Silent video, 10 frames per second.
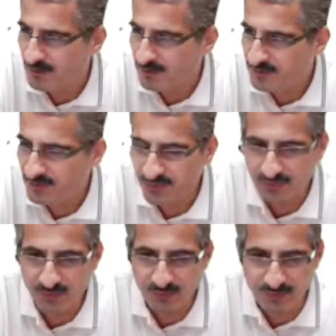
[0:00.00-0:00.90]

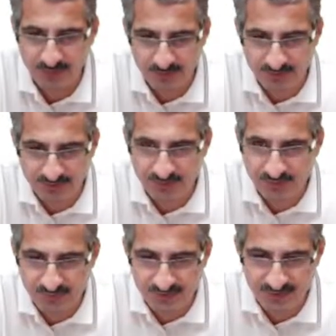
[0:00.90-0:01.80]
So we will
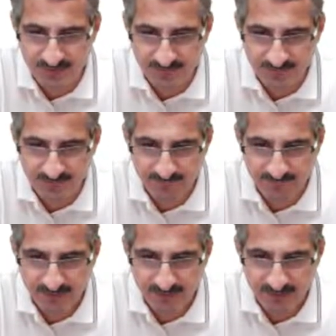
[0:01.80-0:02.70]
choose
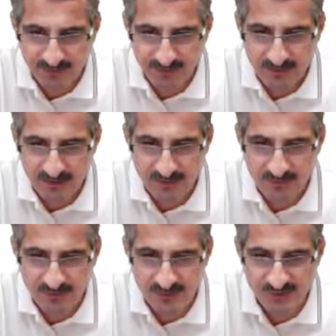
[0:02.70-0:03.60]

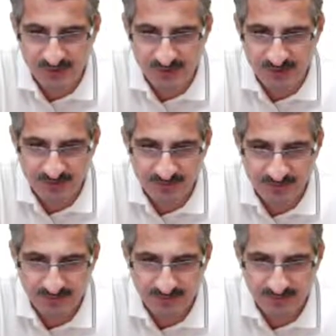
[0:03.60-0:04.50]
Now this one
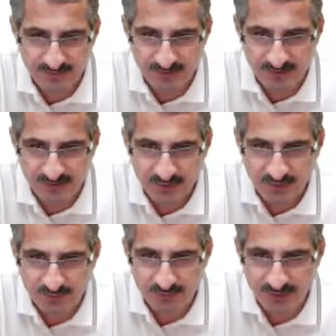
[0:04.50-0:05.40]

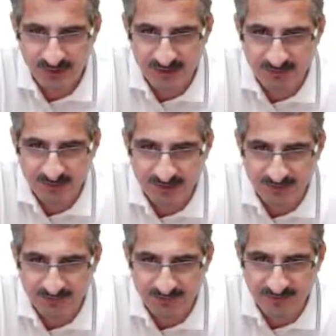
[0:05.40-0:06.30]
to be the
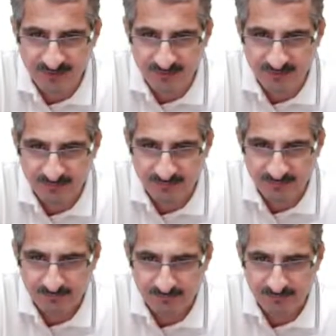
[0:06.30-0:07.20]
departing variable.
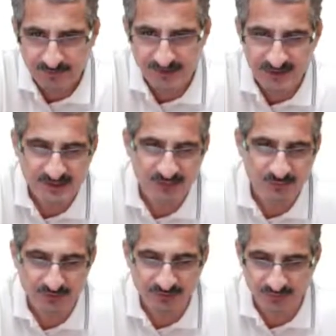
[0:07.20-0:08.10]
This is the
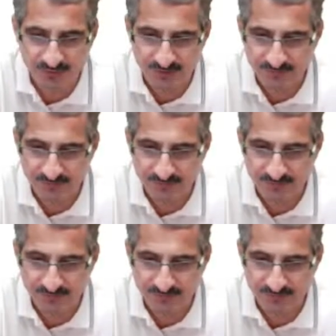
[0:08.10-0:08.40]
smallest one.